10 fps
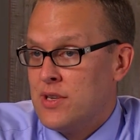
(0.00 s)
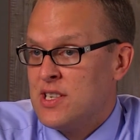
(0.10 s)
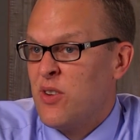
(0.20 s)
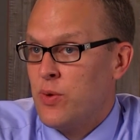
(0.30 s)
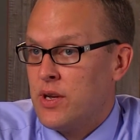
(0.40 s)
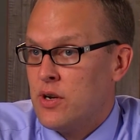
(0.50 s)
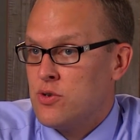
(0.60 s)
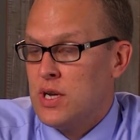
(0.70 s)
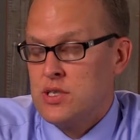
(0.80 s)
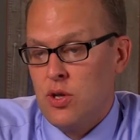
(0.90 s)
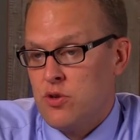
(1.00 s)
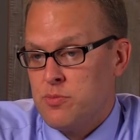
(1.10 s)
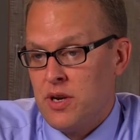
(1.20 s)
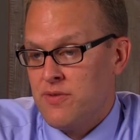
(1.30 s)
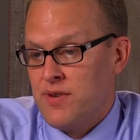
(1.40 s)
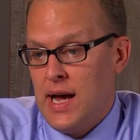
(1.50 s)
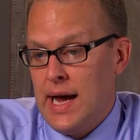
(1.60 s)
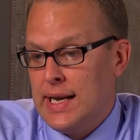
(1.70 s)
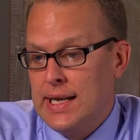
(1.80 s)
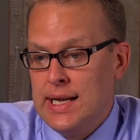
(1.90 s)
and see if we can address those. But if
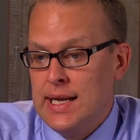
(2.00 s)
not,